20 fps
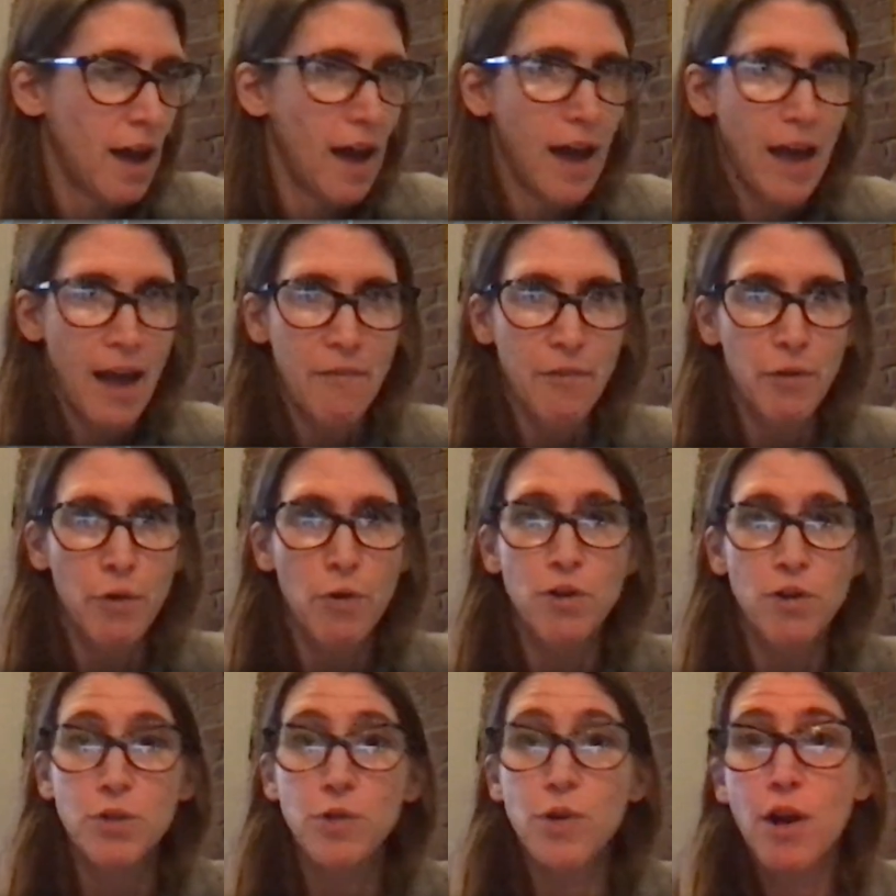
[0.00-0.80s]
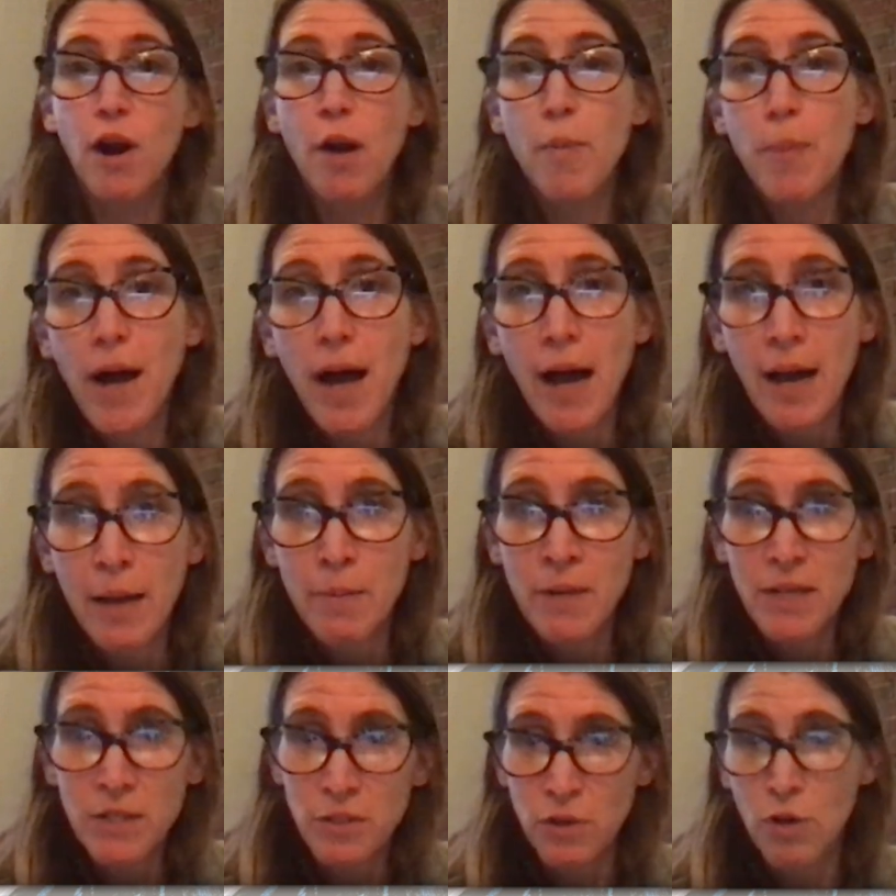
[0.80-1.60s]
i have the grocery cart behind
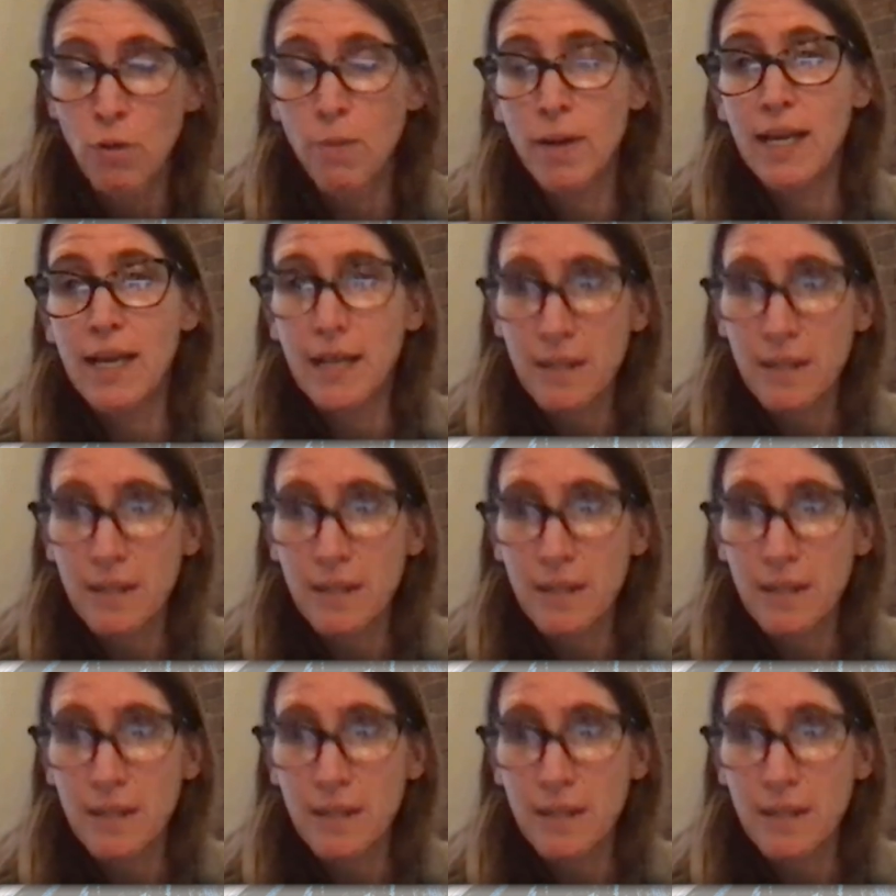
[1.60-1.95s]
me so nobody